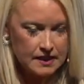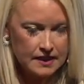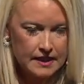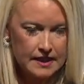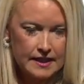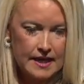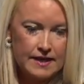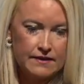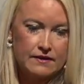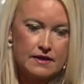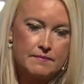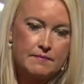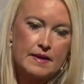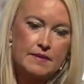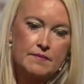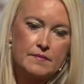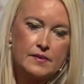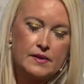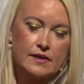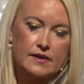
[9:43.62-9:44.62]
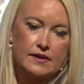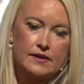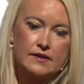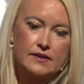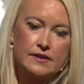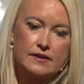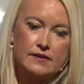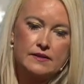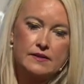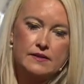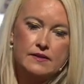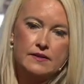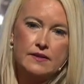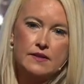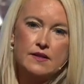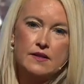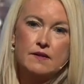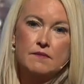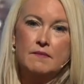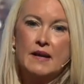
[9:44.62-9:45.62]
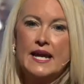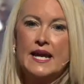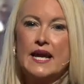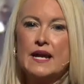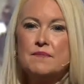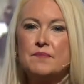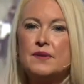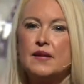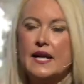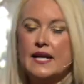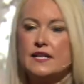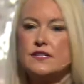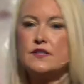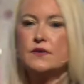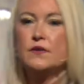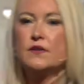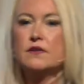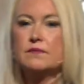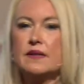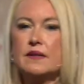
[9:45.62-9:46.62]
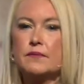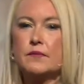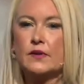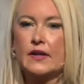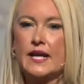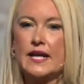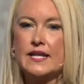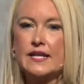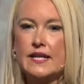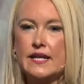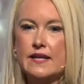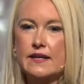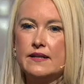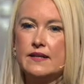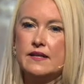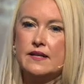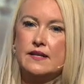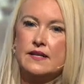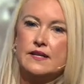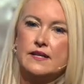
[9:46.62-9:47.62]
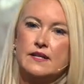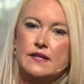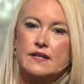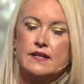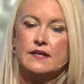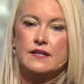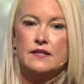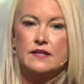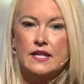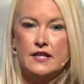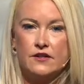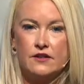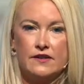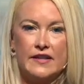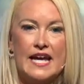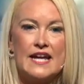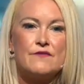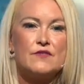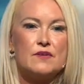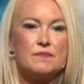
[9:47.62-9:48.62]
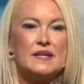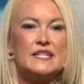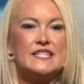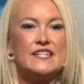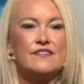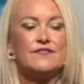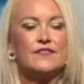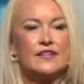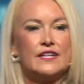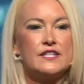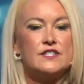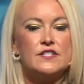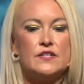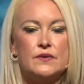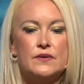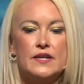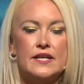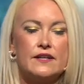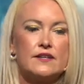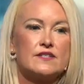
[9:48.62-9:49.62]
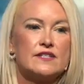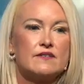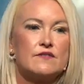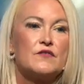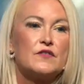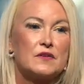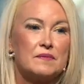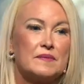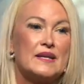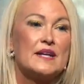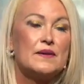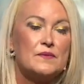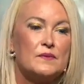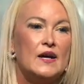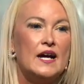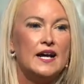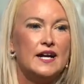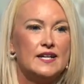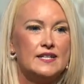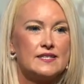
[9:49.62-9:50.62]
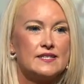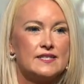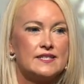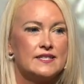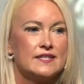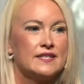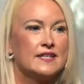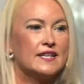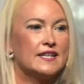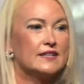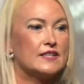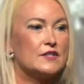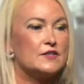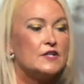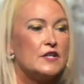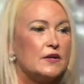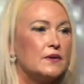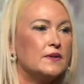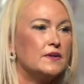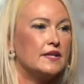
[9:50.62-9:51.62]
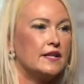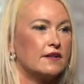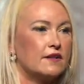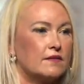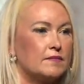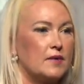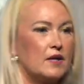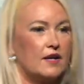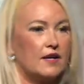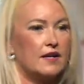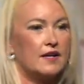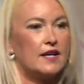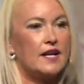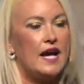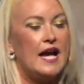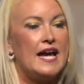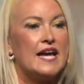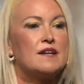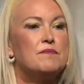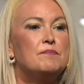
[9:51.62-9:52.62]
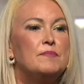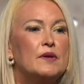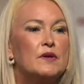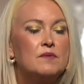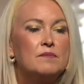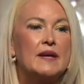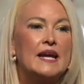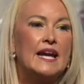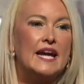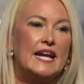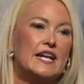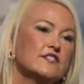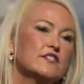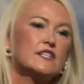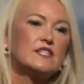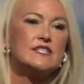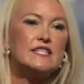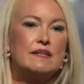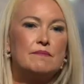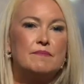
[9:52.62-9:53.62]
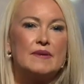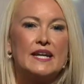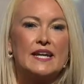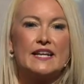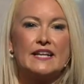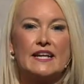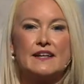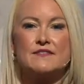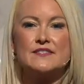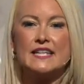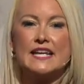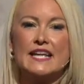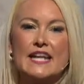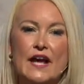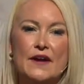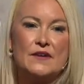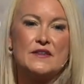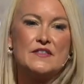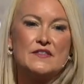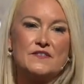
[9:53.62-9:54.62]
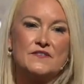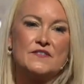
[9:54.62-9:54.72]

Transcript: And I remember my upline told me, Miranda, that your life would be different in two years, and for me it was. In the two year mark, I had built my agency big enough to get out of the